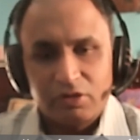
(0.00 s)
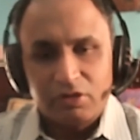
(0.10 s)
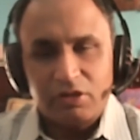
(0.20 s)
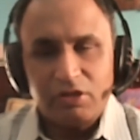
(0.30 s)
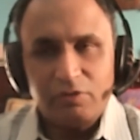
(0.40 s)

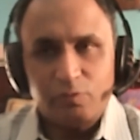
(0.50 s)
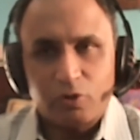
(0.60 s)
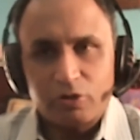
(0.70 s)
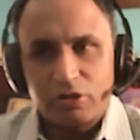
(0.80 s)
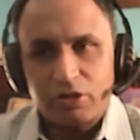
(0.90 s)
he
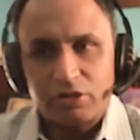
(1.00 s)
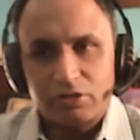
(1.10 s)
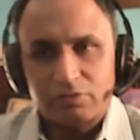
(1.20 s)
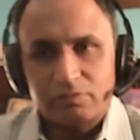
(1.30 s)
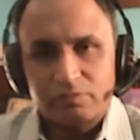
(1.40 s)
wanted
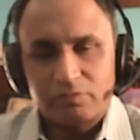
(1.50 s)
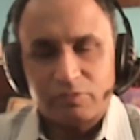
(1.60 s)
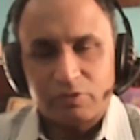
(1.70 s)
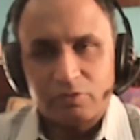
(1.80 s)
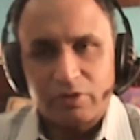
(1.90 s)

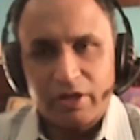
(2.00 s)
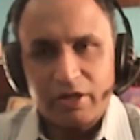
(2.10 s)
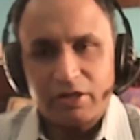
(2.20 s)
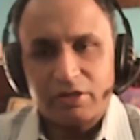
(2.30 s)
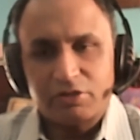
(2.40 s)
to
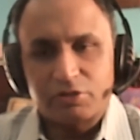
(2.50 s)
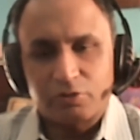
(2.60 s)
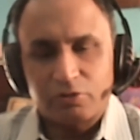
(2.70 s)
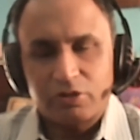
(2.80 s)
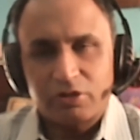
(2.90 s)
get his
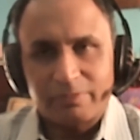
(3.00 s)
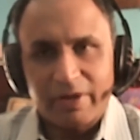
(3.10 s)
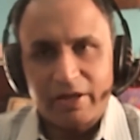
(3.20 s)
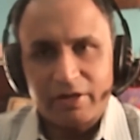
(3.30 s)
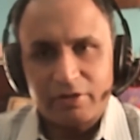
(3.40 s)
daughter
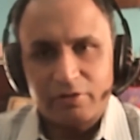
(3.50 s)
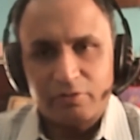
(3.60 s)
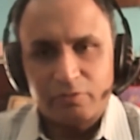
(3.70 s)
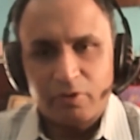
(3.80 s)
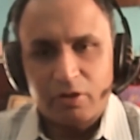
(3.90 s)
married
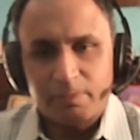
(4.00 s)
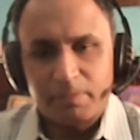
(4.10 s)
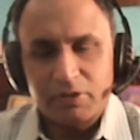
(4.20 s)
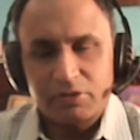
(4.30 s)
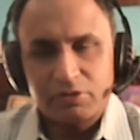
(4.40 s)
to a
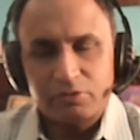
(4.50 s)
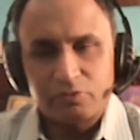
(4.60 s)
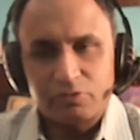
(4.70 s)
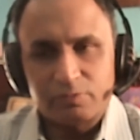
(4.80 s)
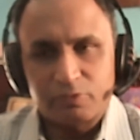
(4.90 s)
person
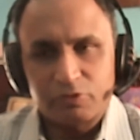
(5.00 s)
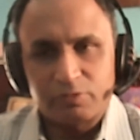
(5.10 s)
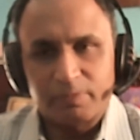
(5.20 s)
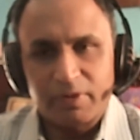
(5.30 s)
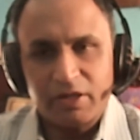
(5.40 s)
who's both
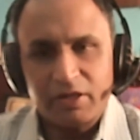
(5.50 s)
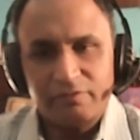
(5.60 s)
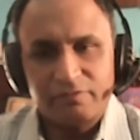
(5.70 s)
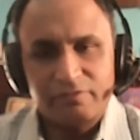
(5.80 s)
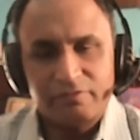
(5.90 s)

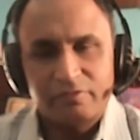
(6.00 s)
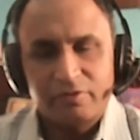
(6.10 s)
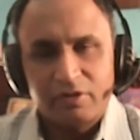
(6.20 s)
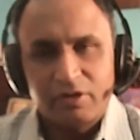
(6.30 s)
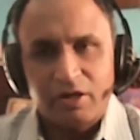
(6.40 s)
brave
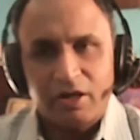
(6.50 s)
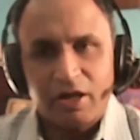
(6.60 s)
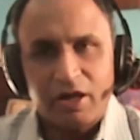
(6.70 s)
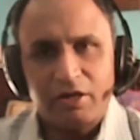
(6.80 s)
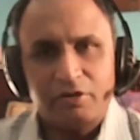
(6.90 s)

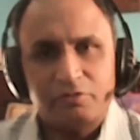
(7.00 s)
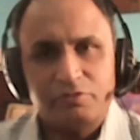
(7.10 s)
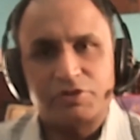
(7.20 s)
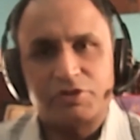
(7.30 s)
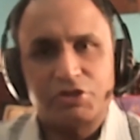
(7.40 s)
and
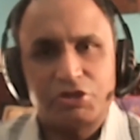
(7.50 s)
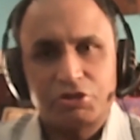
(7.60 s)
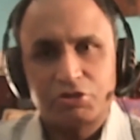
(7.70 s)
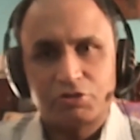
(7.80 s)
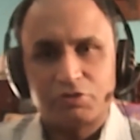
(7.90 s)
who's rich.
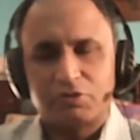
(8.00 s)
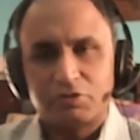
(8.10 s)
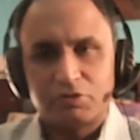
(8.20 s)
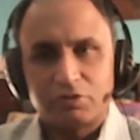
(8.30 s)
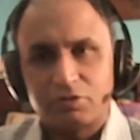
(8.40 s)

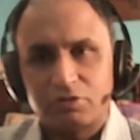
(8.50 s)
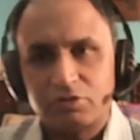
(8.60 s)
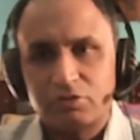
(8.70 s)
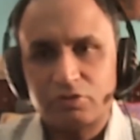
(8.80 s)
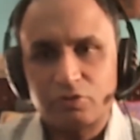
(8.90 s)

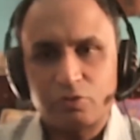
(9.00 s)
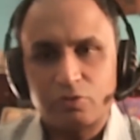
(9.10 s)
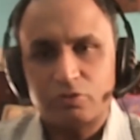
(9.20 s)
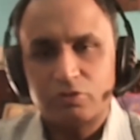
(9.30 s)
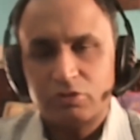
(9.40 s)
So